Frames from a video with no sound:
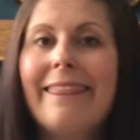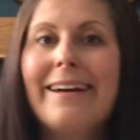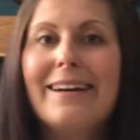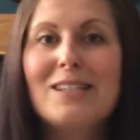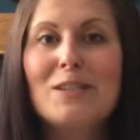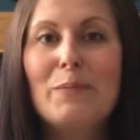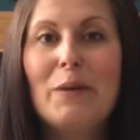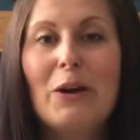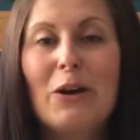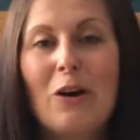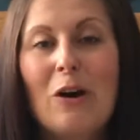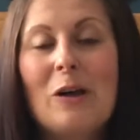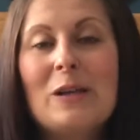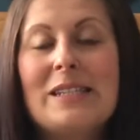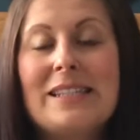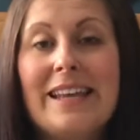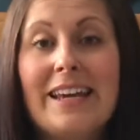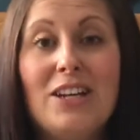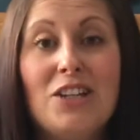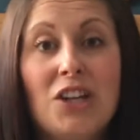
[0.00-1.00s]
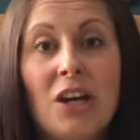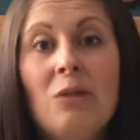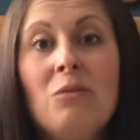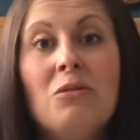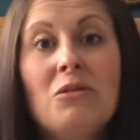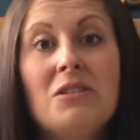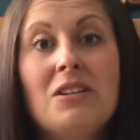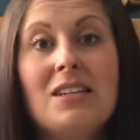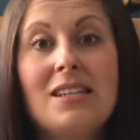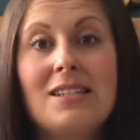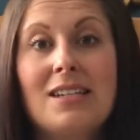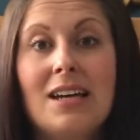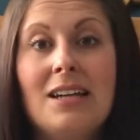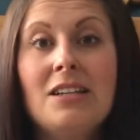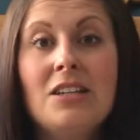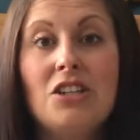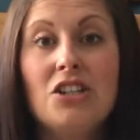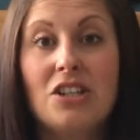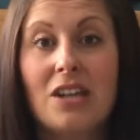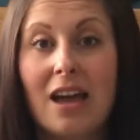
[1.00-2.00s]
that's because they don't
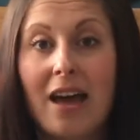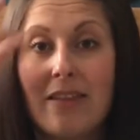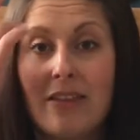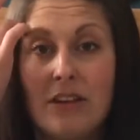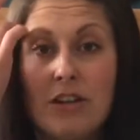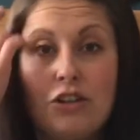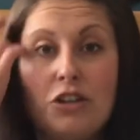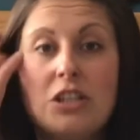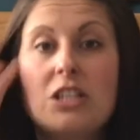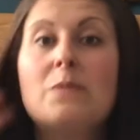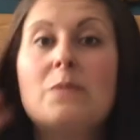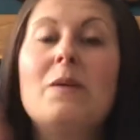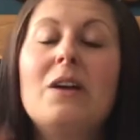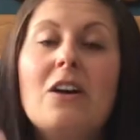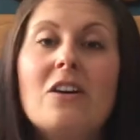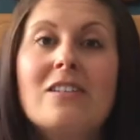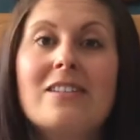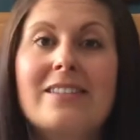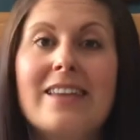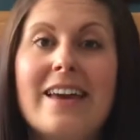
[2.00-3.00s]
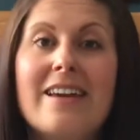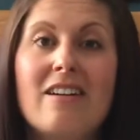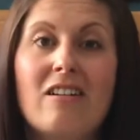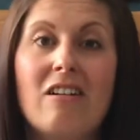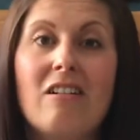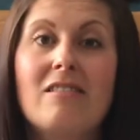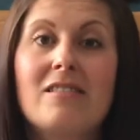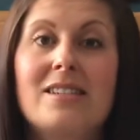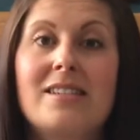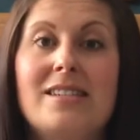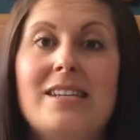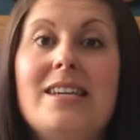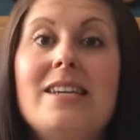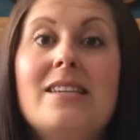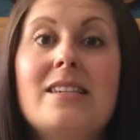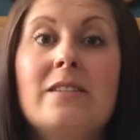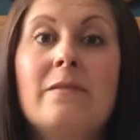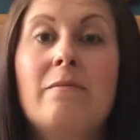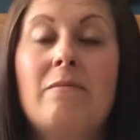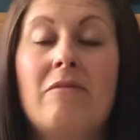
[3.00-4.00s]
understand yet that just because they can't see
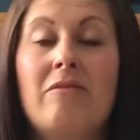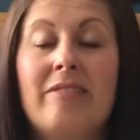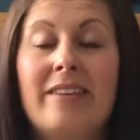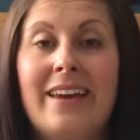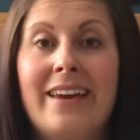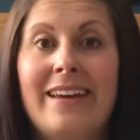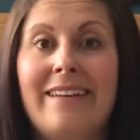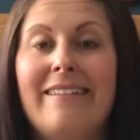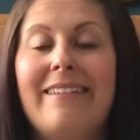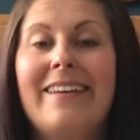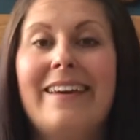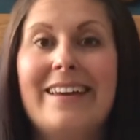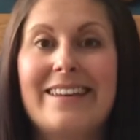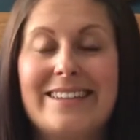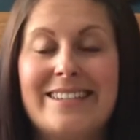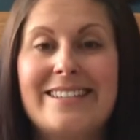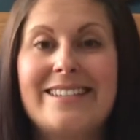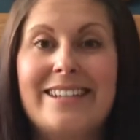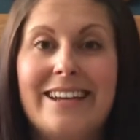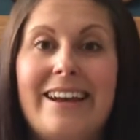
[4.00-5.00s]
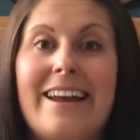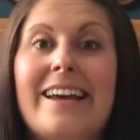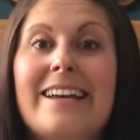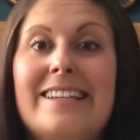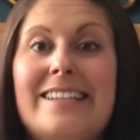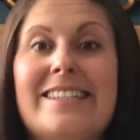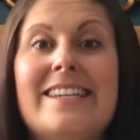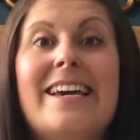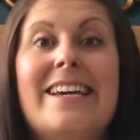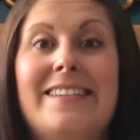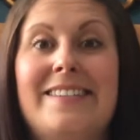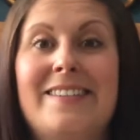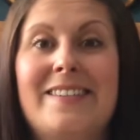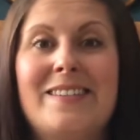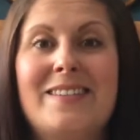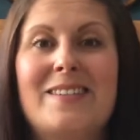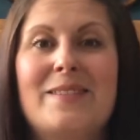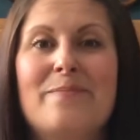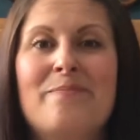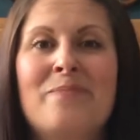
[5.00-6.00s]
something, it still
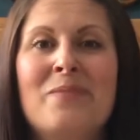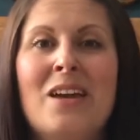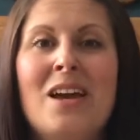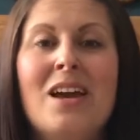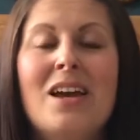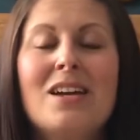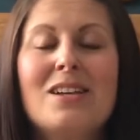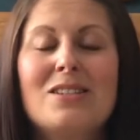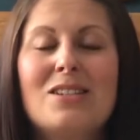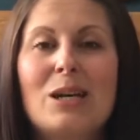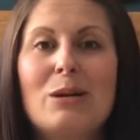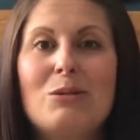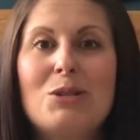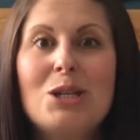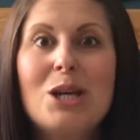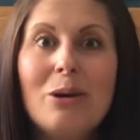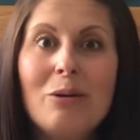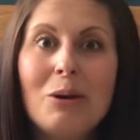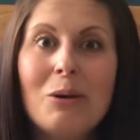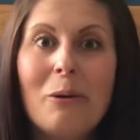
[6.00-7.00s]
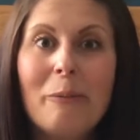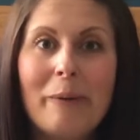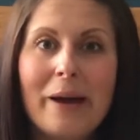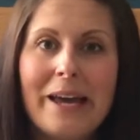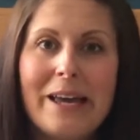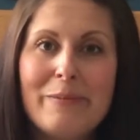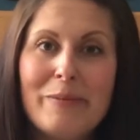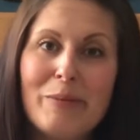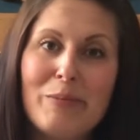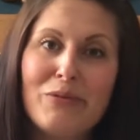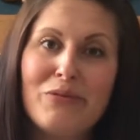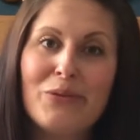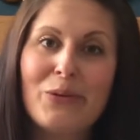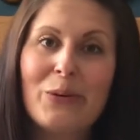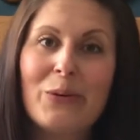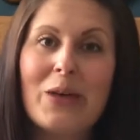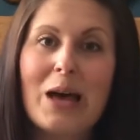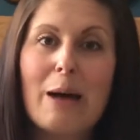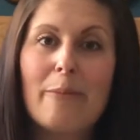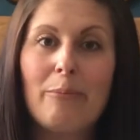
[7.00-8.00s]
exists. So to your baby
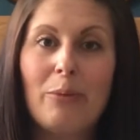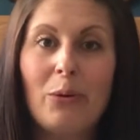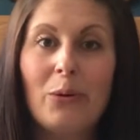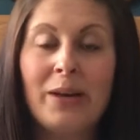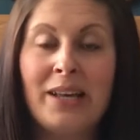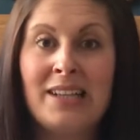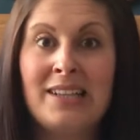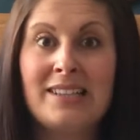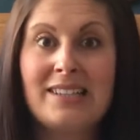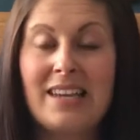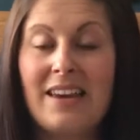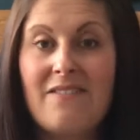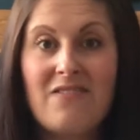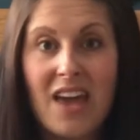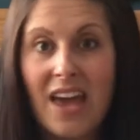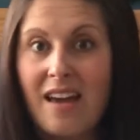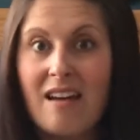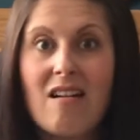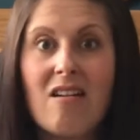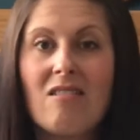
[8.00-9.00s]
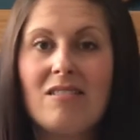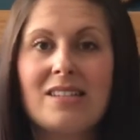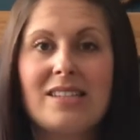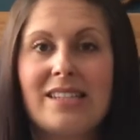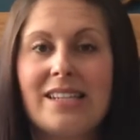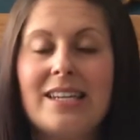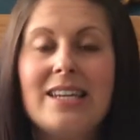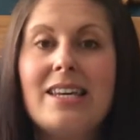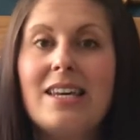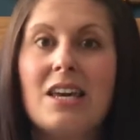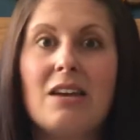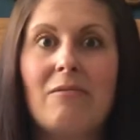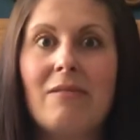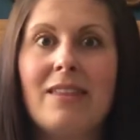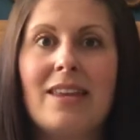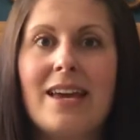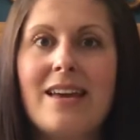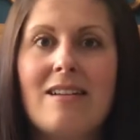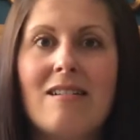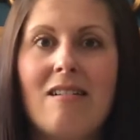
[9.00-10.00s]
before that point, if they can't see you and
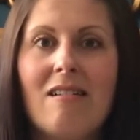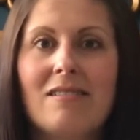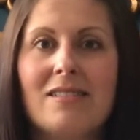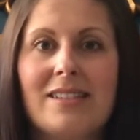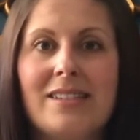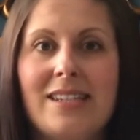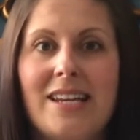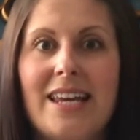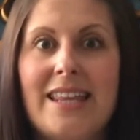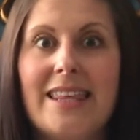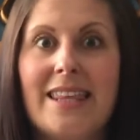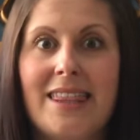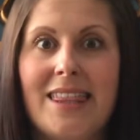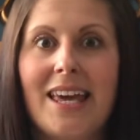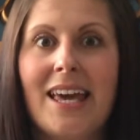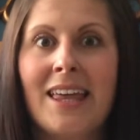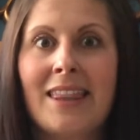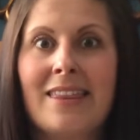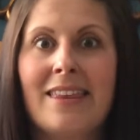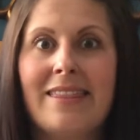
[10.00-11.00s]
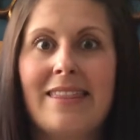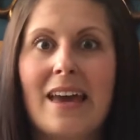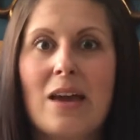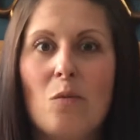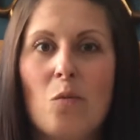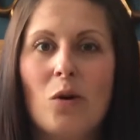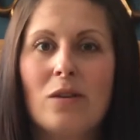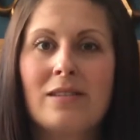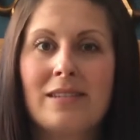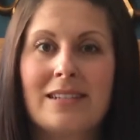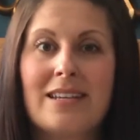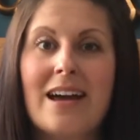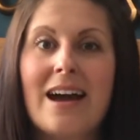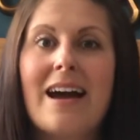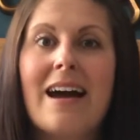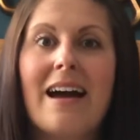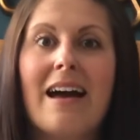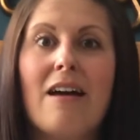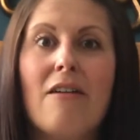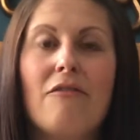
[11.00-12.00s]
they can't see the thing that they want to
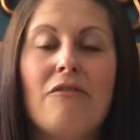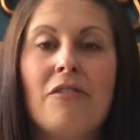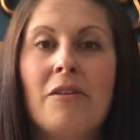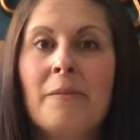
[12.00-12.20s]
have,